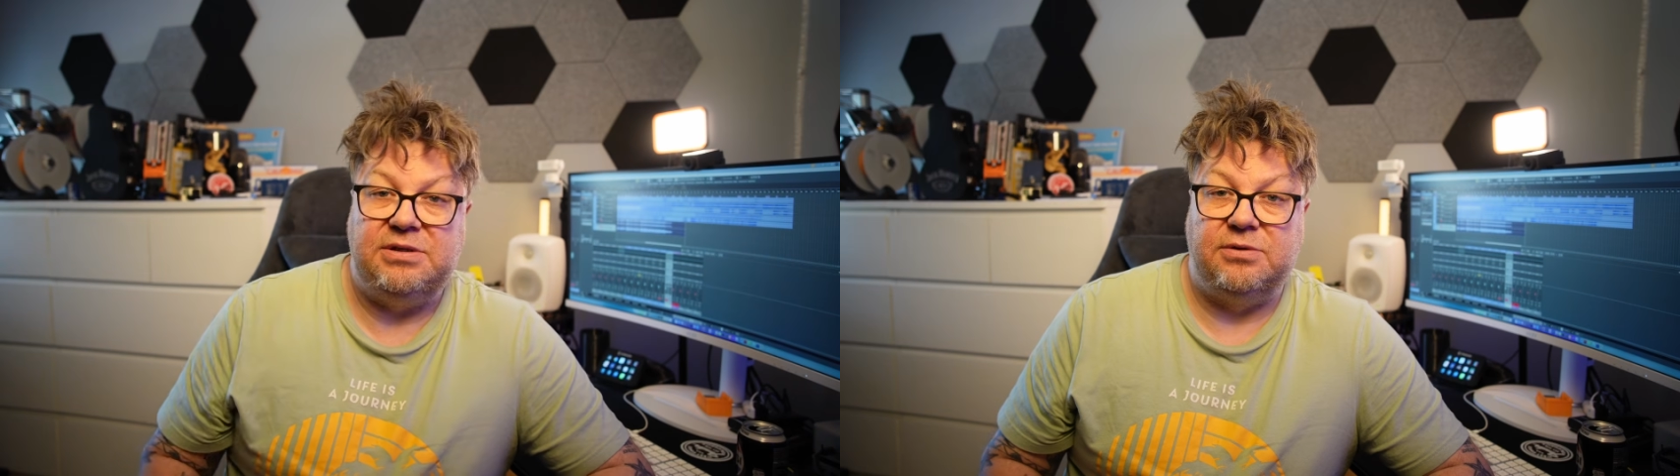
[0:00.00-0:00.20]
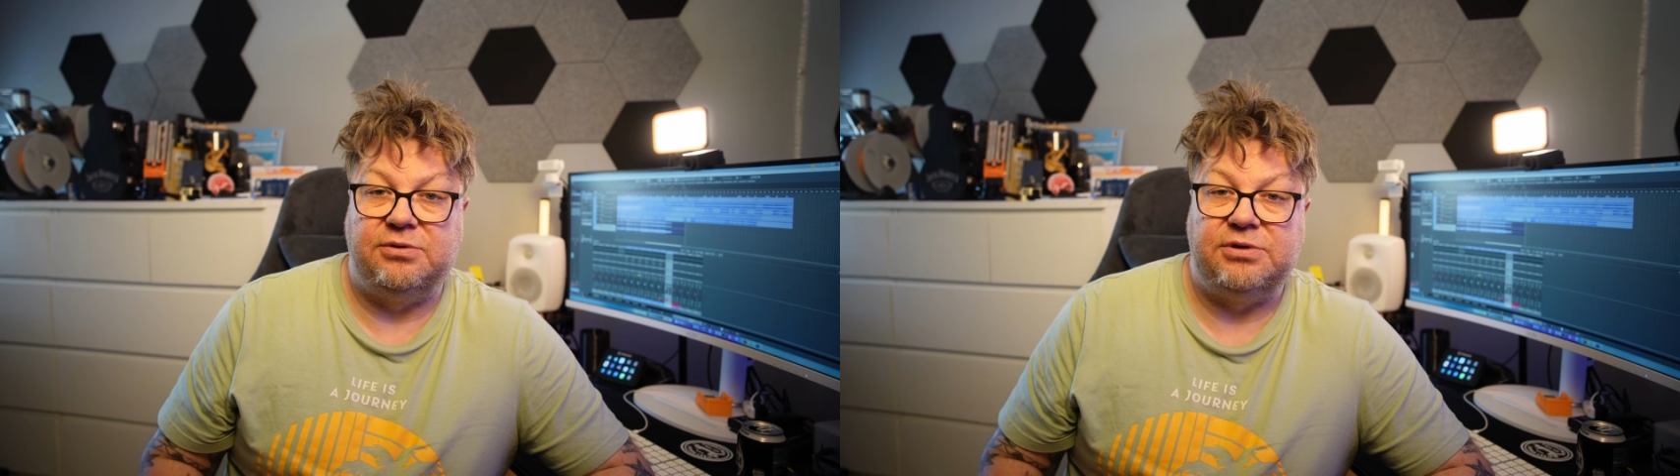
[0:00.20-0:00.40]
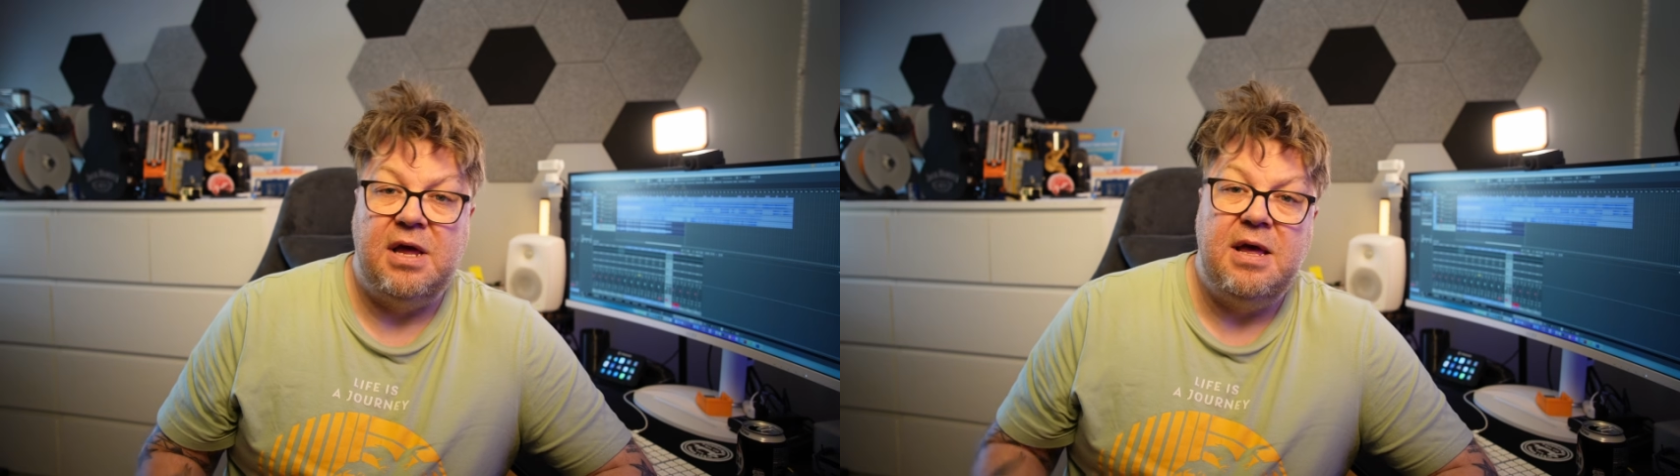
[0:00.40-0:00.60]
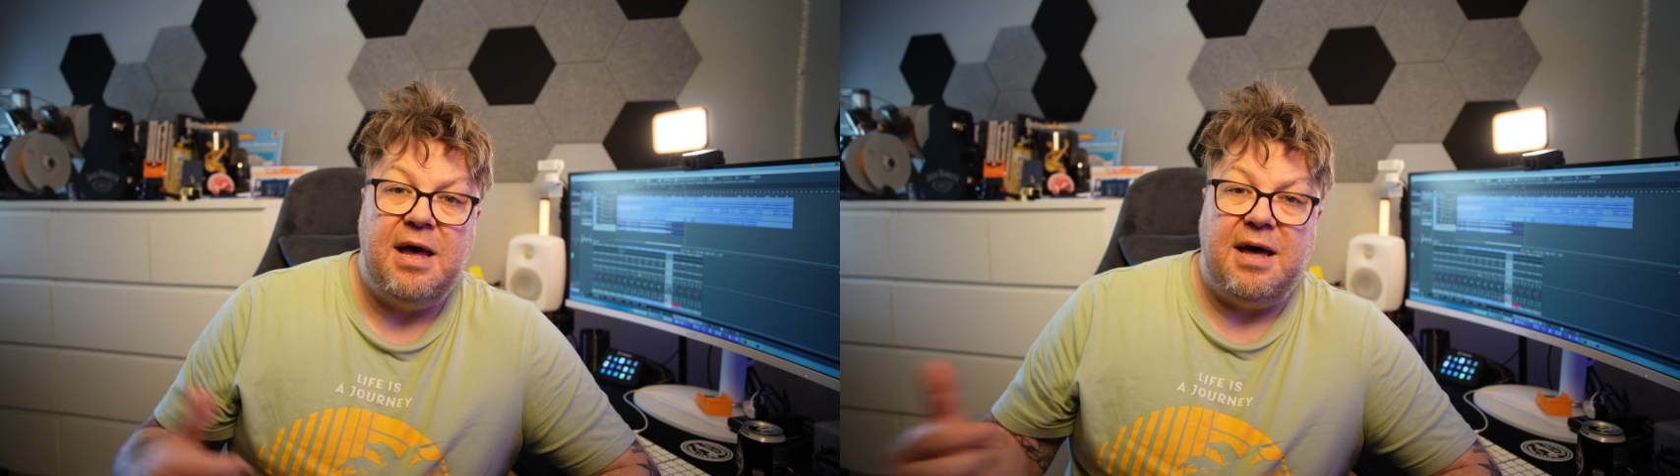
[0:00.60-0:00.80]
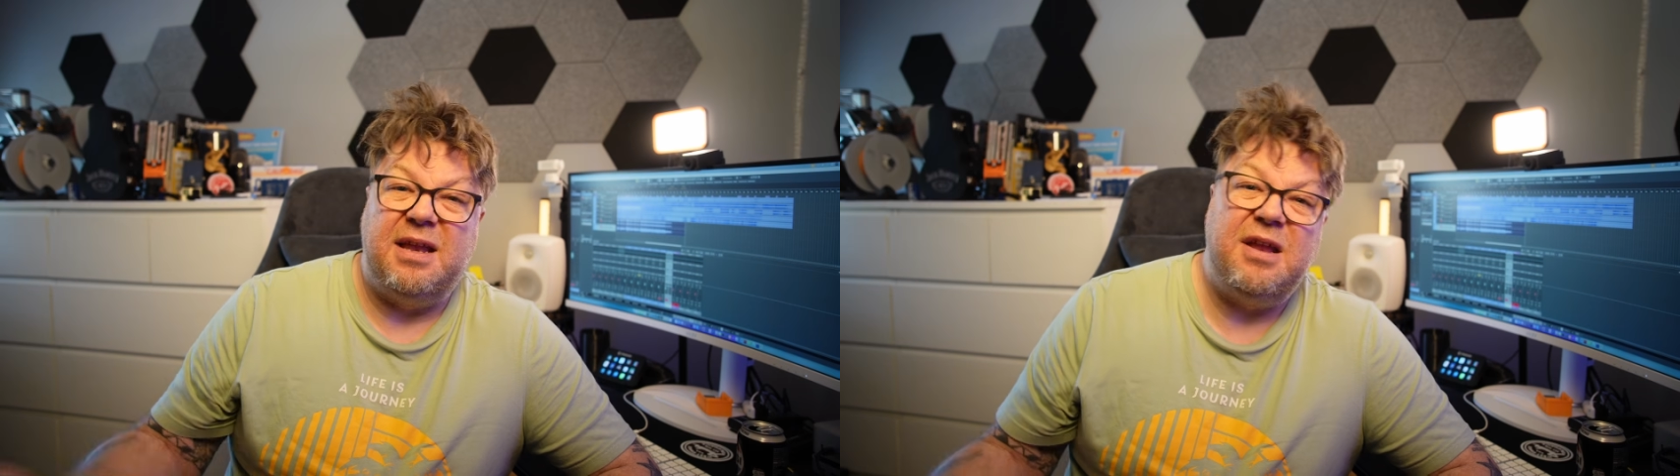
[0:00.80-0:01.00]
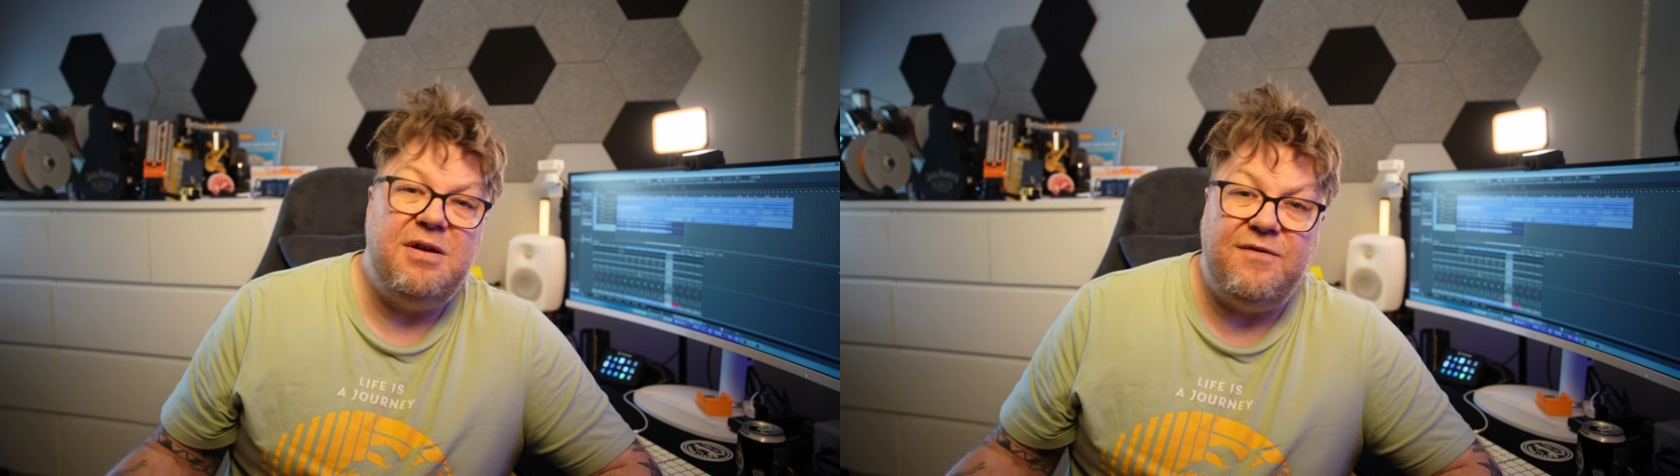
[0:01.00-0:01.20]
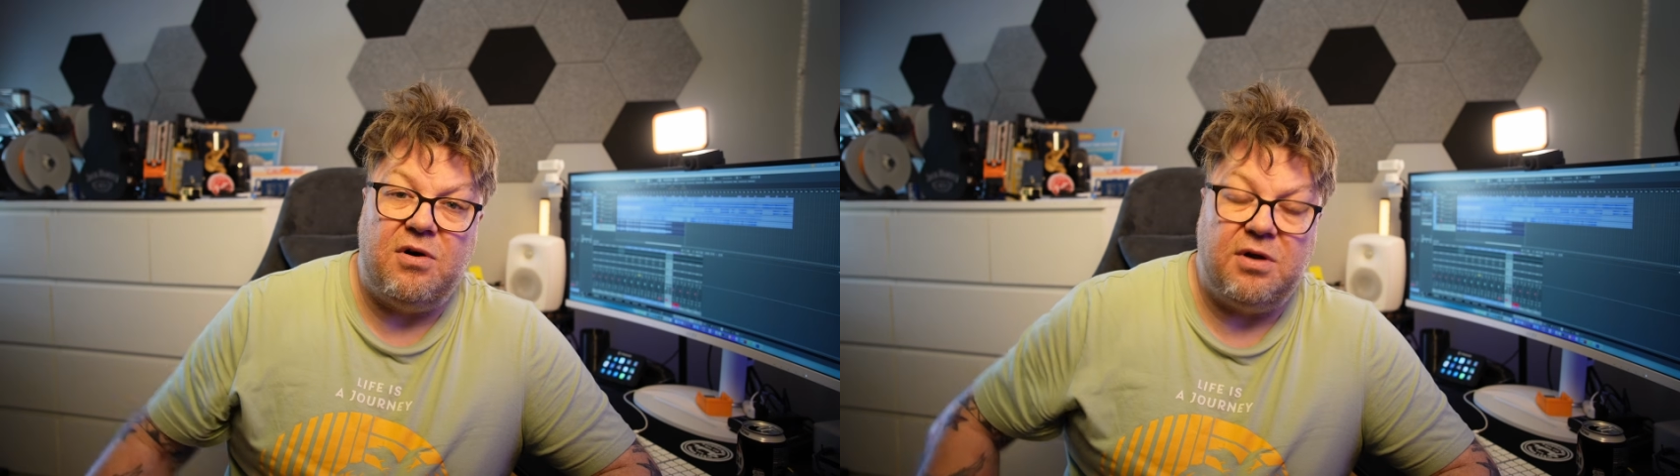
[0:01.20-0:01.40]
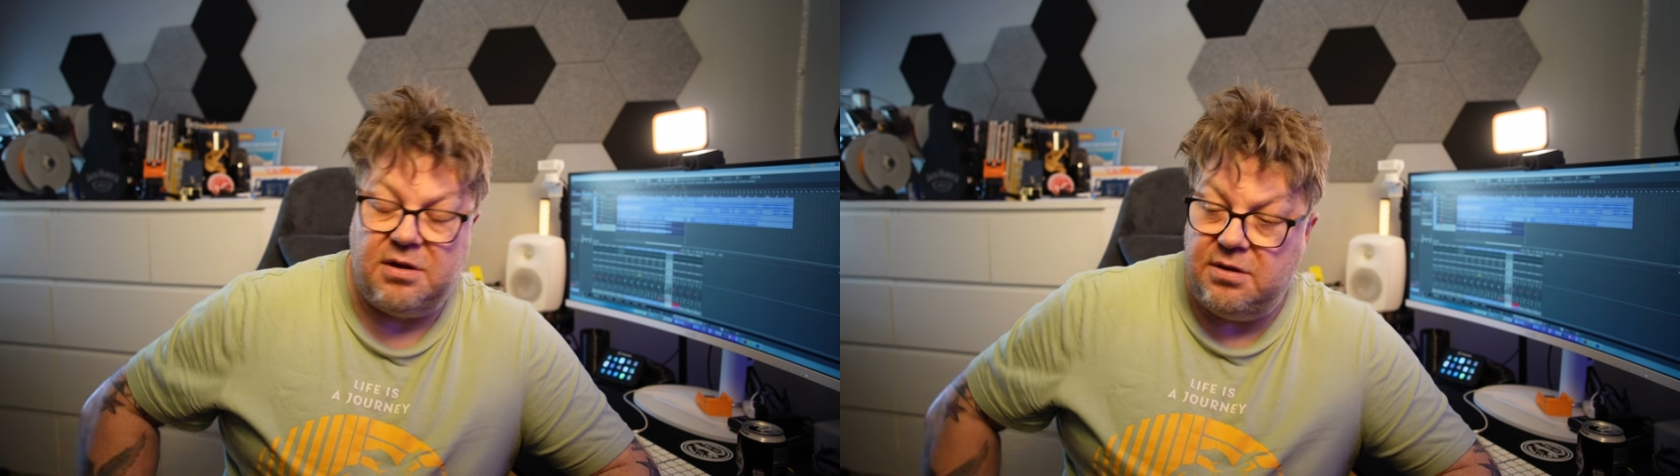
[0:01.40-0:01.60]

does. And I know you've got